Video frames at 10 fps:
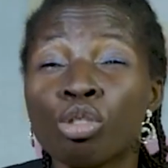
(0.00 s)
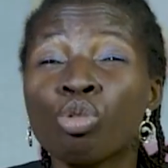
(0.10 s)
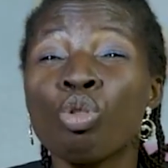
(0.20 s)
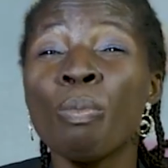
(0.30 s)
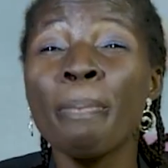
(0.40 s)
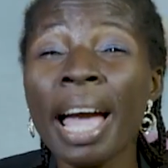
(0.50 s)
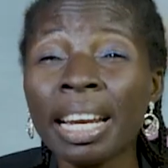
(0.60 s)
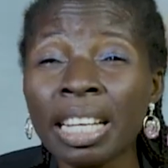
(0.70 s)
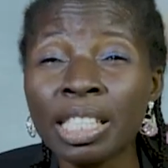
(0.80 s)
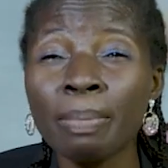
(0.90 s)
to
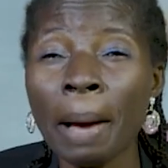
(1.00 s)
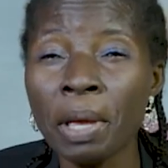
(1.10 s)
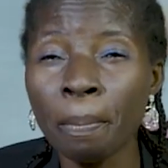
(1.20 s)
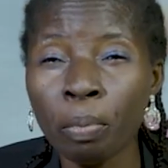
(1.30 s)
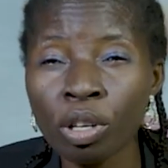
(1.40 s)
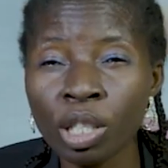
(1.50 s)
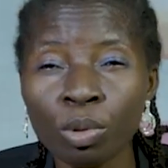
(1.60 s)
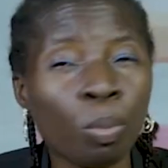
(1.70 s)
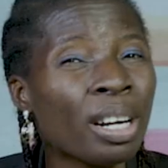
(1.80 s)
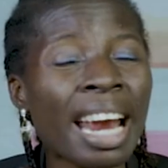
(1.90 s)
men it might be
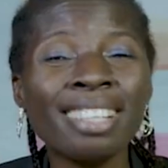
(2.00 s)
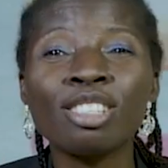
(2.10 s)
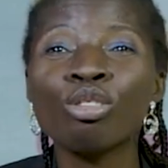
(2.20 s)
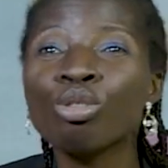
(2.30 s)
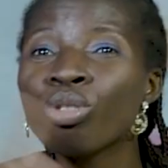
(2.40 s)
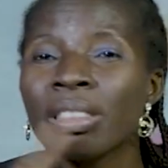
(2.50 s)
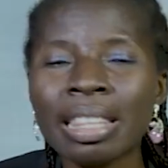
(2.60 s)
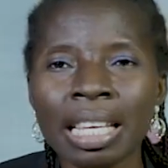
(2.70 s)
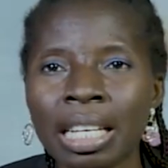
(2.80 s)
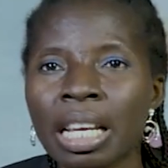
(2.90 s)
impossible but there is
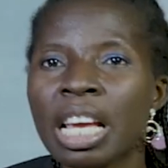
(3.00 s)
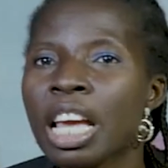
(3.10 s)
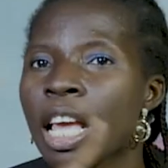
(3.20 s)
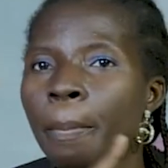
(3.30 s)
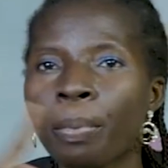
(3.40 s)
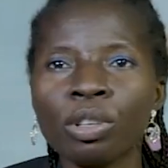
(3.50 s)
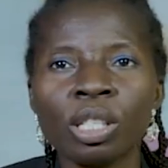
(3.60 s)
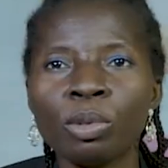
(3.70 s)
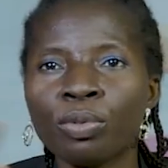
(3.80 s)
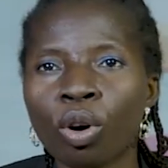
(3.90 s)
nothing
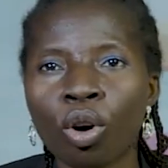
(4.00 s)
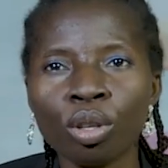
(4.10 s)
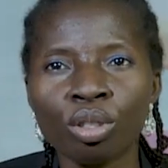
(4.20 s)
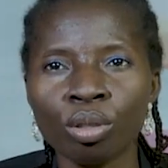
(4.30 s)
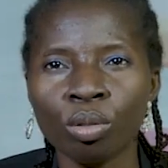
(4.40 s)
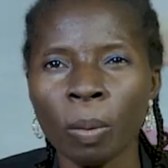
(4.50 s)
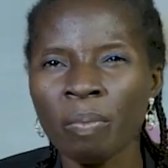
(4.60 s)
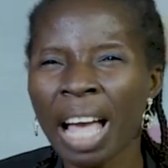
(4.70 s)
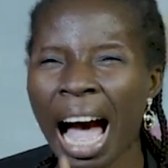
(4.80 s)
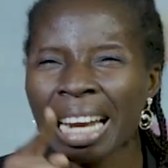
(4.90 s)
impossible for god to do
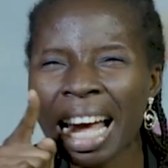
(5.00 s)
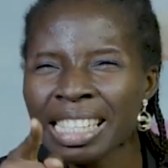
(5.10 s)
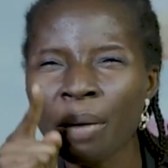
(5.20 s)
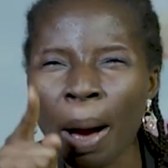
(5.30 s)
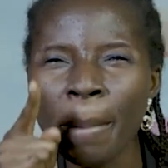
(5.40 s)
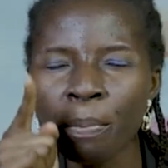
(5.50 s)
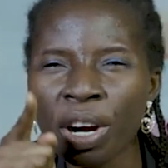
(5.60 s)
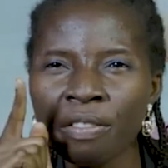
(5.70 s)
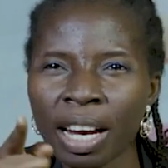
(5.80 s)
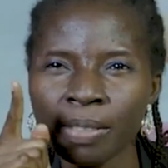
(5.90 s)
and that's our
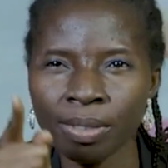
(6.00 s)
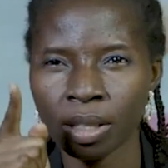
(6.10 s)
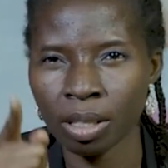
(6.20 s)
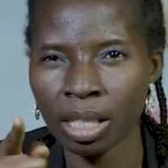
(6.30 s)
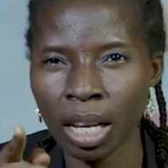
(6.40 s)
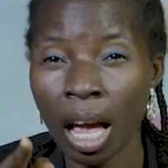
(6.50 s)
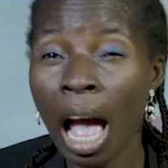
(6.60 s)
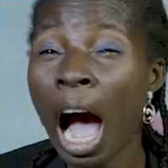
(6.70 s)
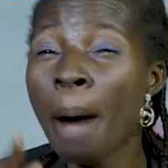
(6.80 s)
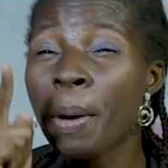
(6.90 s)
memory verse for today
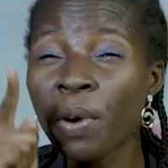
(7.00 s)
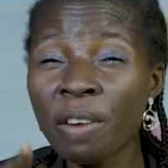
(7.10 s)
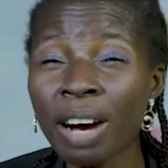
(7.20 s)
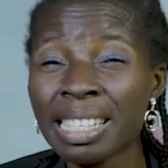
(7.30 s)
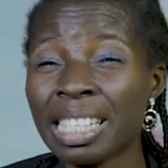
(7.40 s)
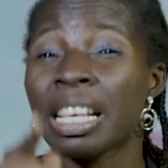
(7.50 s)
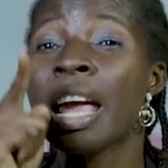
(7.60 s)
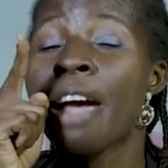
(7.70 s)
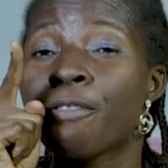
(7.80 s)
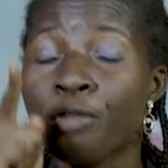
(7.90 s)
our memory verse is
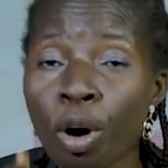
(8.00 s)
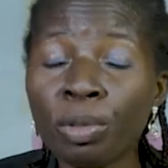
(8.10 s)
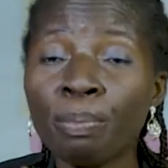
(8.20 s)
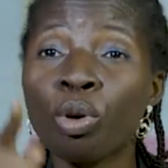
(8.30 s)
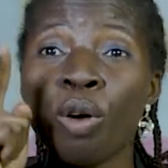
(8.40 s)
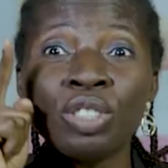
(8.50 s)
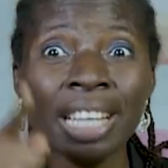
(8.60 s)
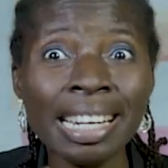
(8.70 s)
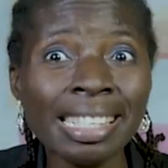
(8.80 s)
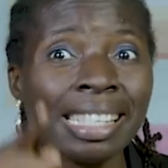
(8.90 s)
from the book of
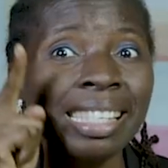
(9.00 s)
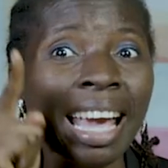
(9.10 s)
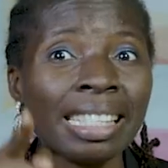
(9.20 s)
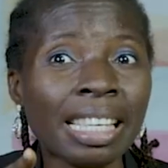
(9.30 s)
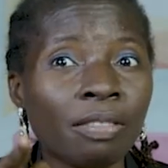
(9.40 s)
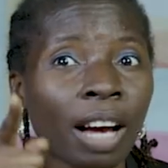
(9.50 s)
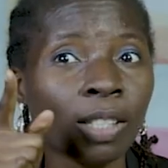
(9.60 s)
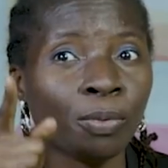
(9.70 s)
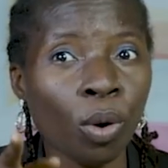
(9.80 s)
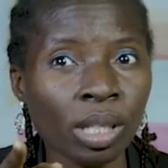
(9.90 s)
genesis 18
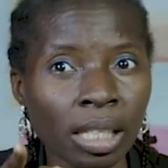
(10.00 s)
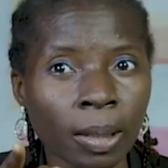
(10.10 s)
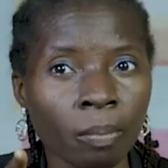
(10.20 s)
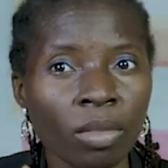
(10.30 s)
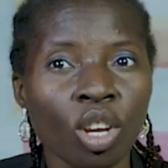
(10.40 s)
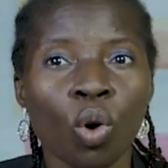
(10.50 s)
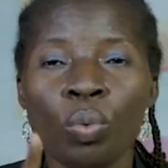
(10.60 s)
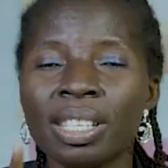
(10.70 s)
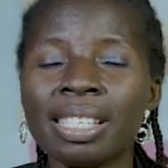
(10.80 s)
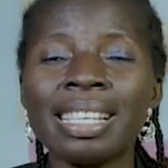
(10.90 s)
verse 14
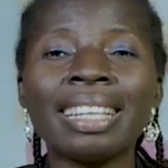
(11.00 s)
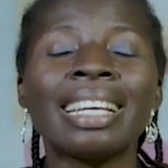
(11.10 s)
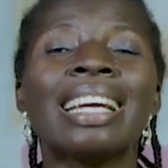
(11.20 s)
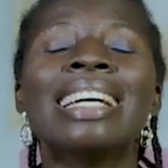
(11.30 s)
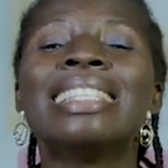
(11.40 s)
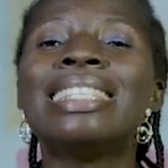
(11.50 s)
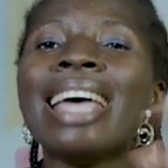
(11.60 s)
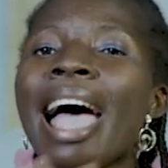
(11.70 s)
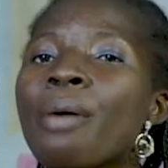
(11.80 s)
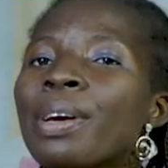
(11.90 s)
which is that
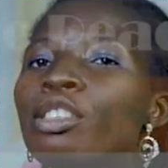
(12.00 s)
there